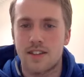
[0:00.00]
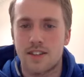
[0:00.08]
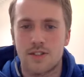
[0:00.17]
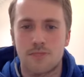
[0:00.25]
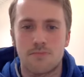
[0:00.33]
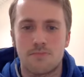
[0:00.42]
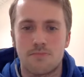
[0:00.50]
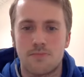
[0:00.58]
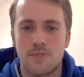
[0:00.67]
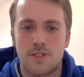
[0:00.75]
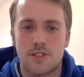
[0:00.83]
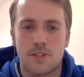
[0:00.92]
it's
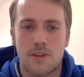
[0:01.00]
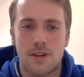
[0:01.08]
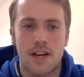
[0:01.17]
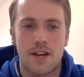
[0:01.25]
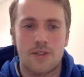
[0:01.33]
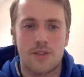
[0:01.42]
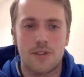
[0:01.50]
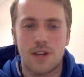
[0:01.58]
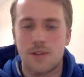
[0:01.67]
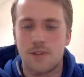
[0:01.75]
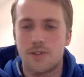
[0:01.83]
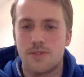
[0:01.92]
just about how
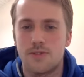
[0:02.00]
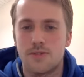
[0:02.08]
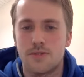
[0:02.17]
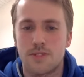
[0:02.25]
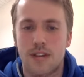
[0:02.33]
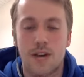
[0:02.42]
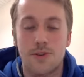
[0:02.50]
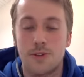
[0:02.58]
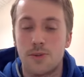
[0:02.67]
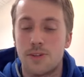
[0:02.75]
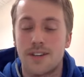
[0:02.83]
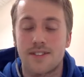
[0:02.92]
you
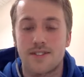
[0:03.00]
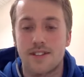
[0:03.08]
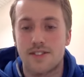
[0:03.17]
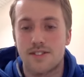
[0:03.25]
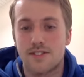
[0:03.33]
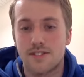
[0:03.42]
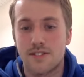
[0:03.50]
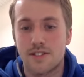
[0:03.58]
do the exercises.